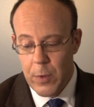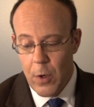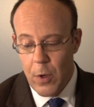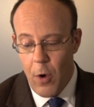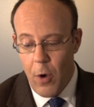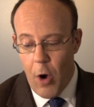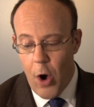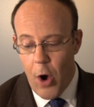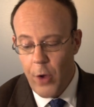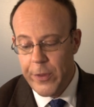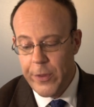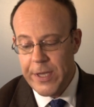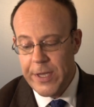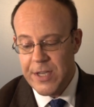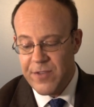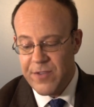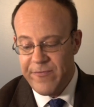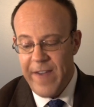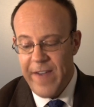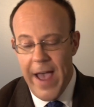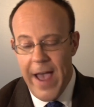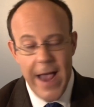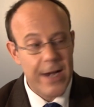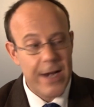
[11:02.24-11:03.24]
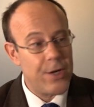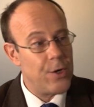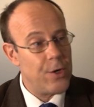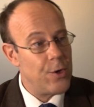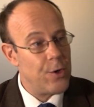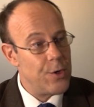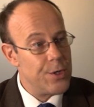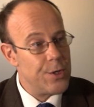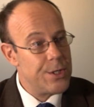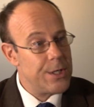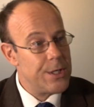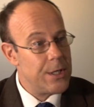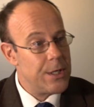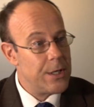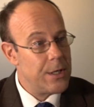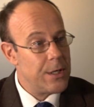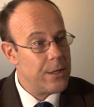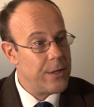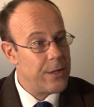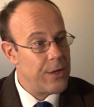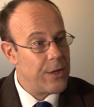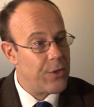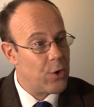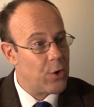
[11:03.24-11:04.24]
all these factors
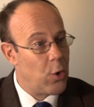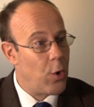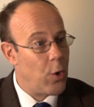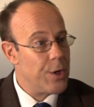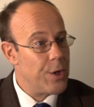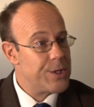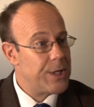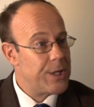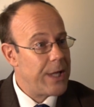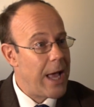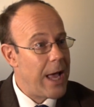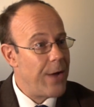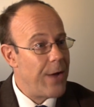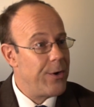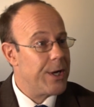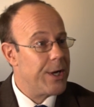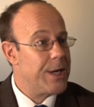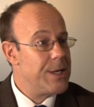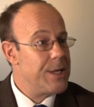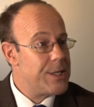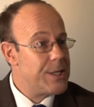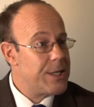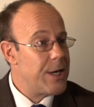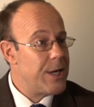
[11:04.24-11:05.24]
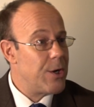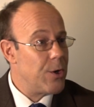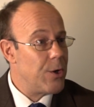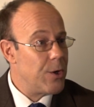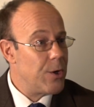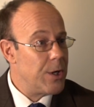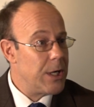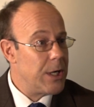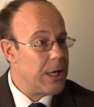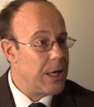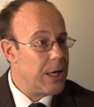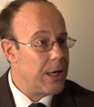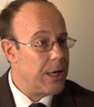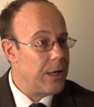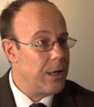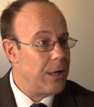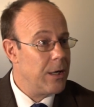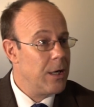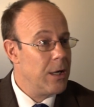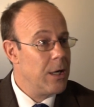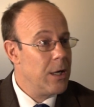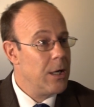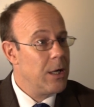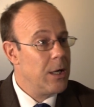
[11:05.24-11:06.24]
that the court's allowed to consider
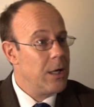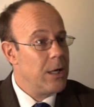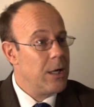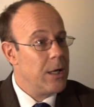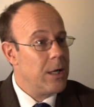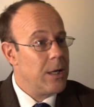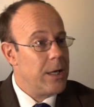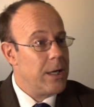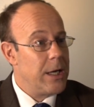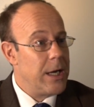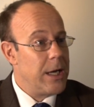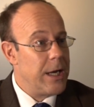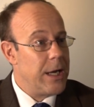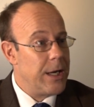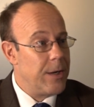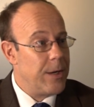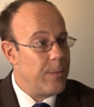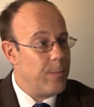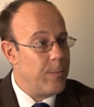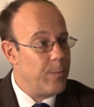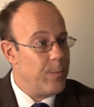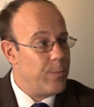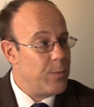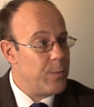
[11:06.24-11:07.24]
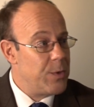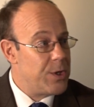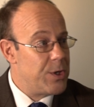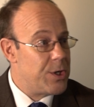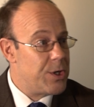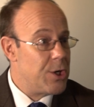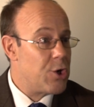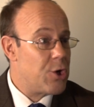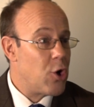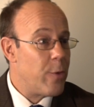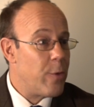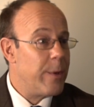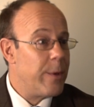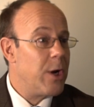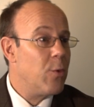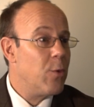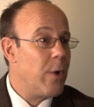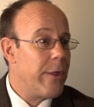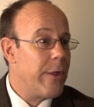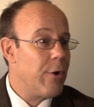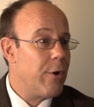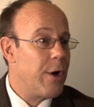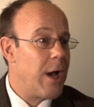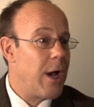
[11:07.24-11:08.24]
in determining
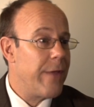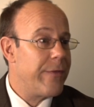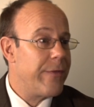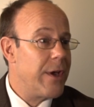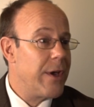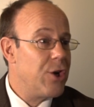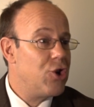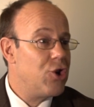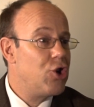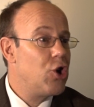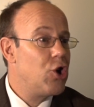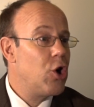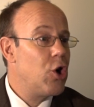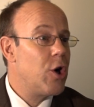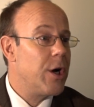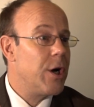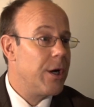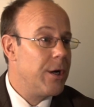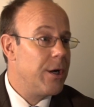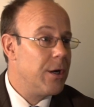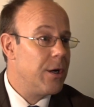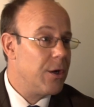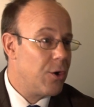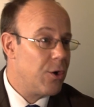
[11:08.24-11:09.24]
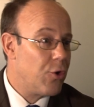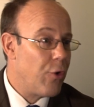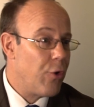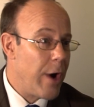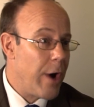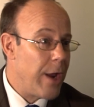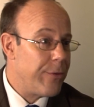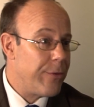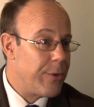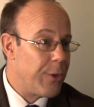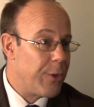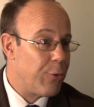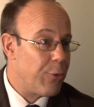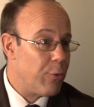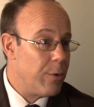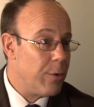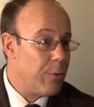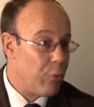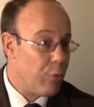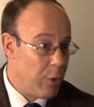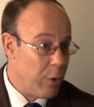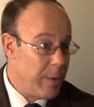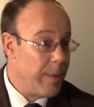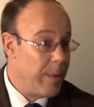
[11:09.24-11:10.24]
whether or not they should grant the
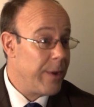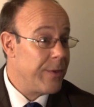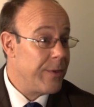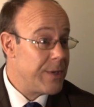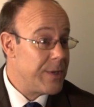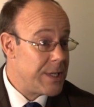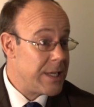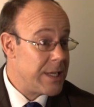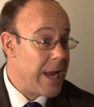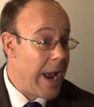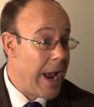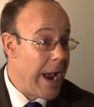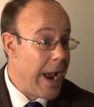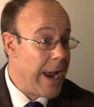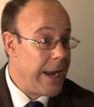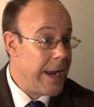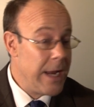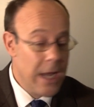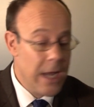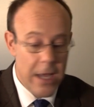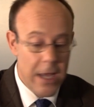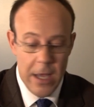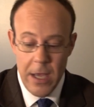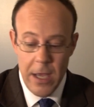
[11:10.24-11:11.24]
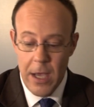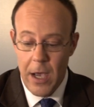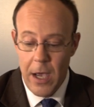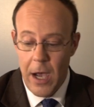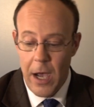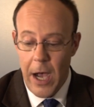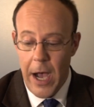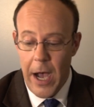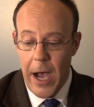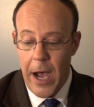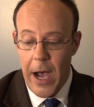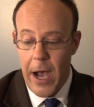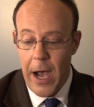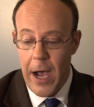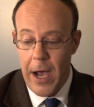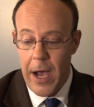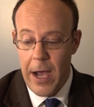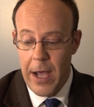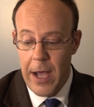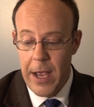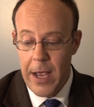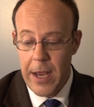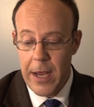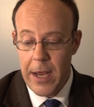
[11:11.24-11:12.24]
3-month stay,
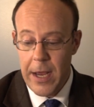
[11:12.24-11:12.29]
all